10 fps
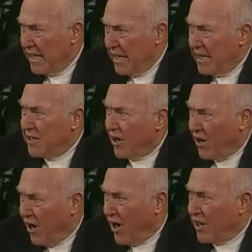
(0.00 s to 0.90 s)
in your
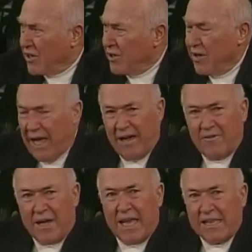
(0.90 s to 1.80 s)
heart you
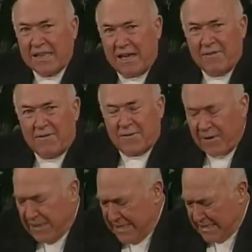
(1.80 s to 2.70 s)
have a love
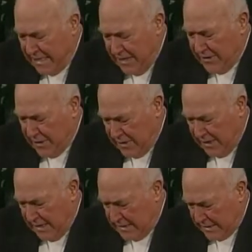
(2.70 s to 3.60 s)
for these other
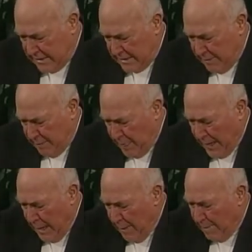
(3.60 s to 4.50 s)
gods.
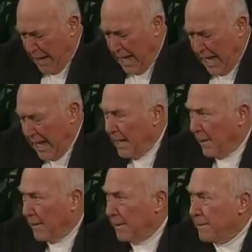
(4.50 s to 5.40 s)

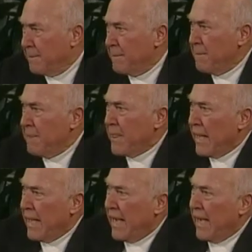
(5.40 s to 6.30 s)
Baal
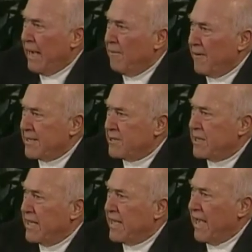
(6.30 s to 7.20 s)
uh, was,
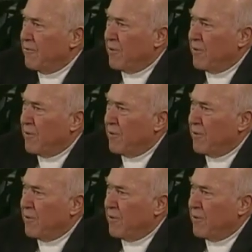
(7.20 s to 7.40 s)
again,